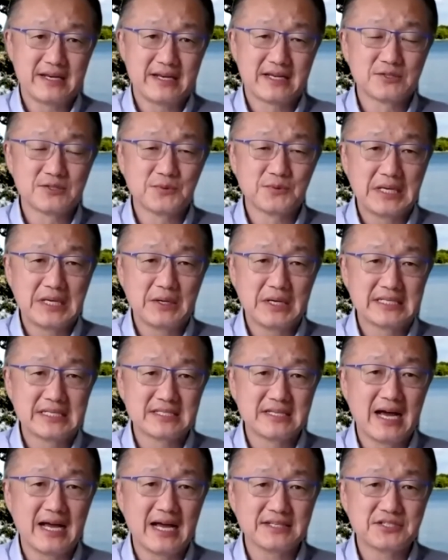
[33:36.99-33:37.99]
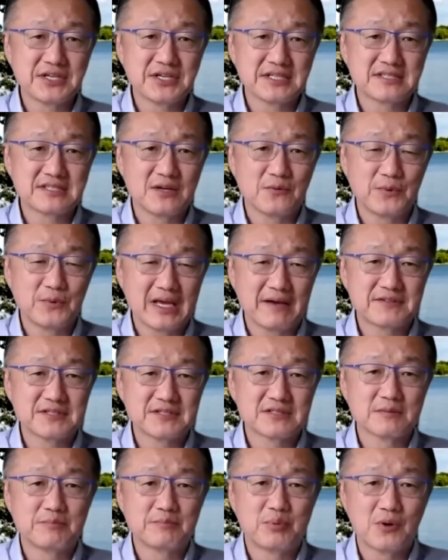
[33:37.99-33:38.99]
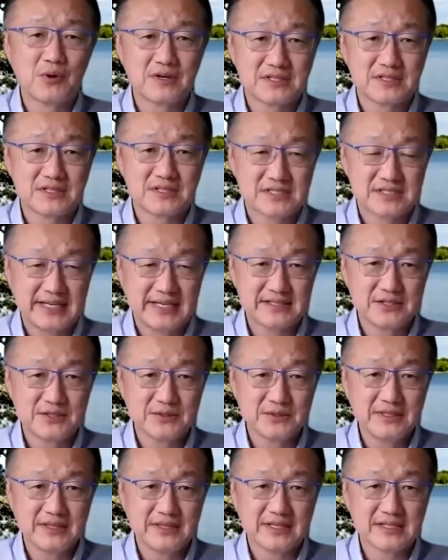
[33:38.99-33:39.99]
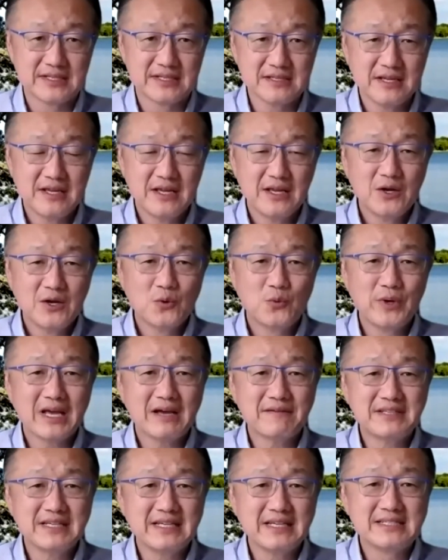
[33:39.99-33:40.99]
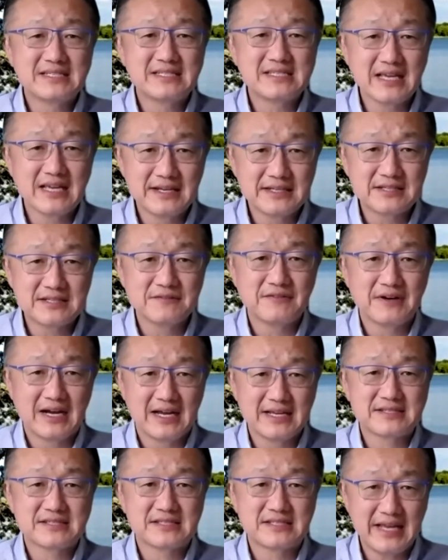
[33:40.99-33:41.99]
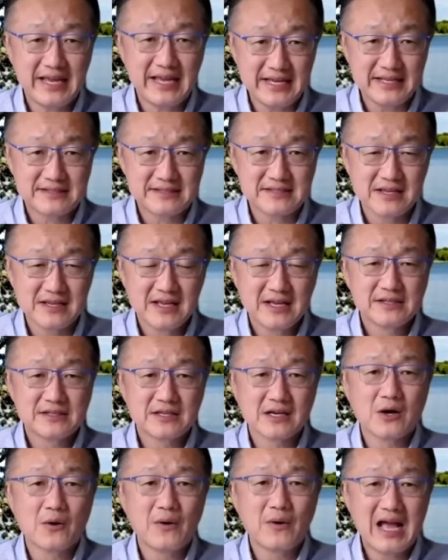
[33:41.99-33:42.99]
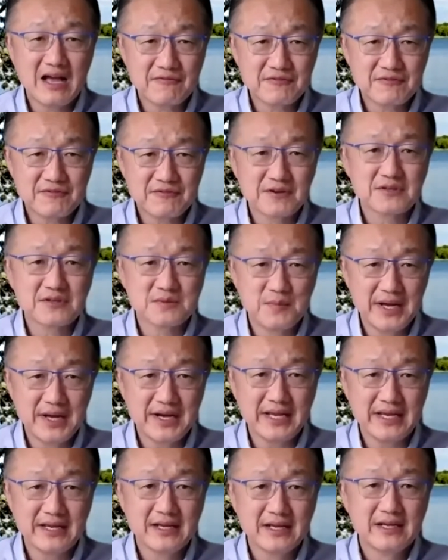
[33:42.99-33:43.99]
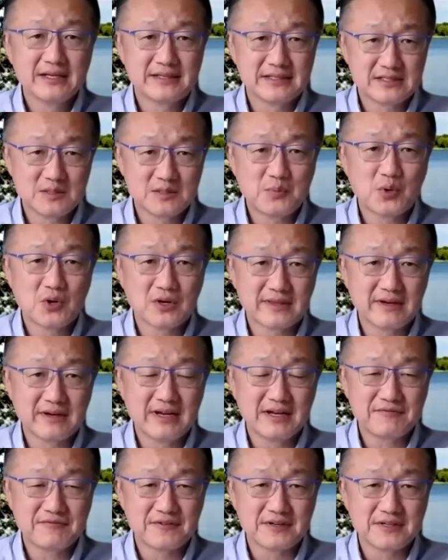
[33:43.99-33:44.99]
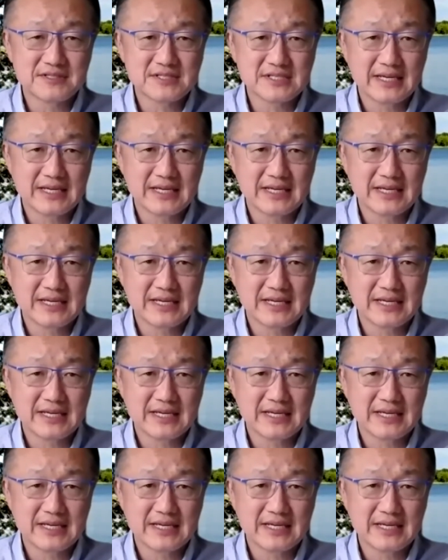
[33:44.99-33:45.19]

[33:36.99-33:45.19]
Because it's not just that we have to support states in doing this, we have to incentivize states to go after this money to support their efforts.